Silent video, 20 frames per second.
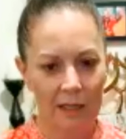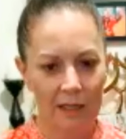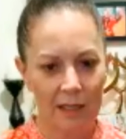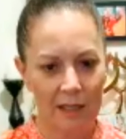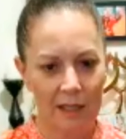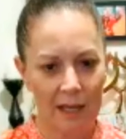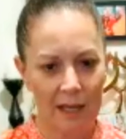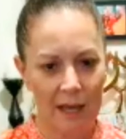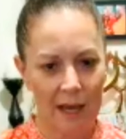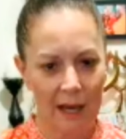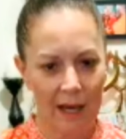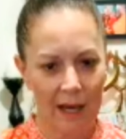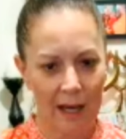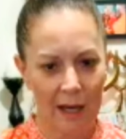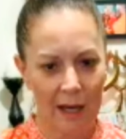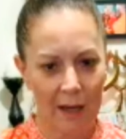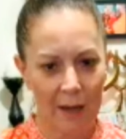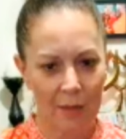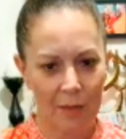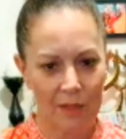into the
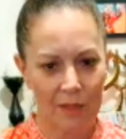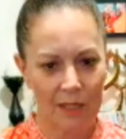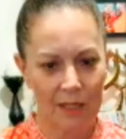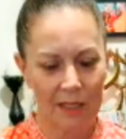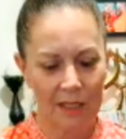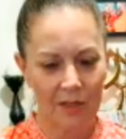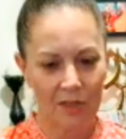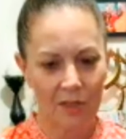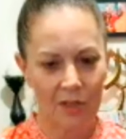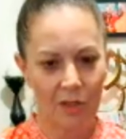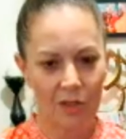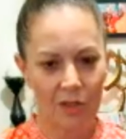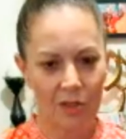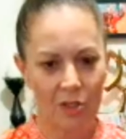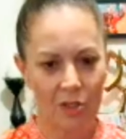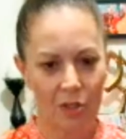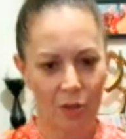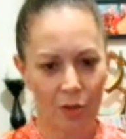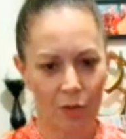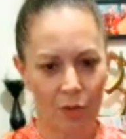arms and into the
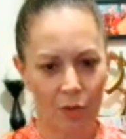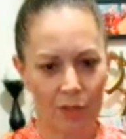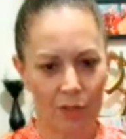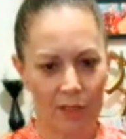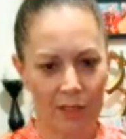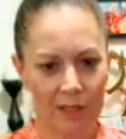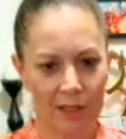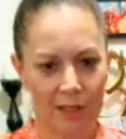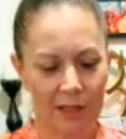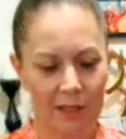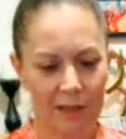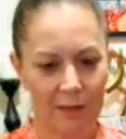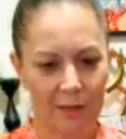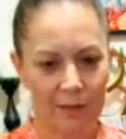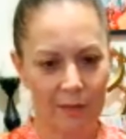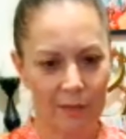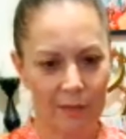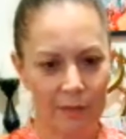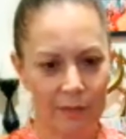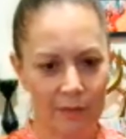shoulders,
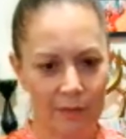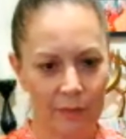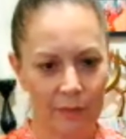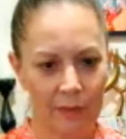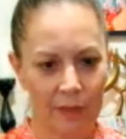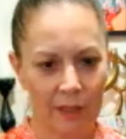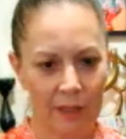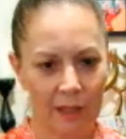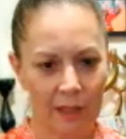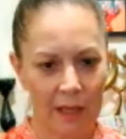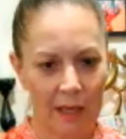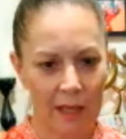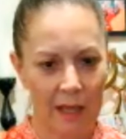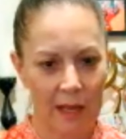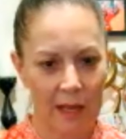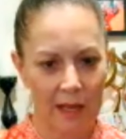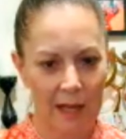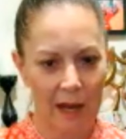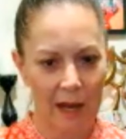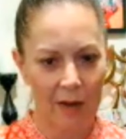
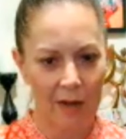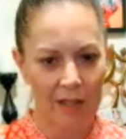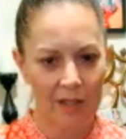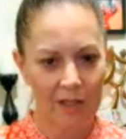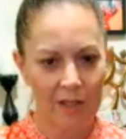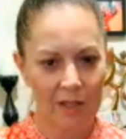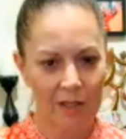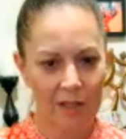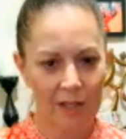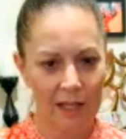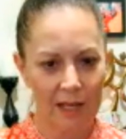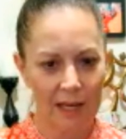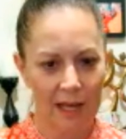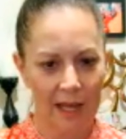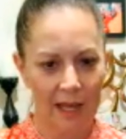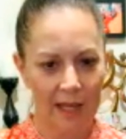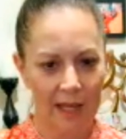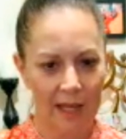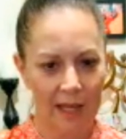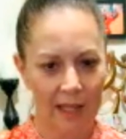and now into the
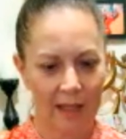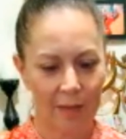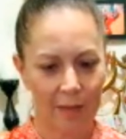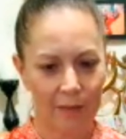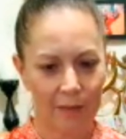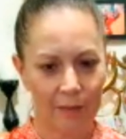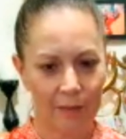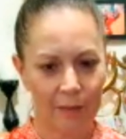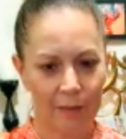neck,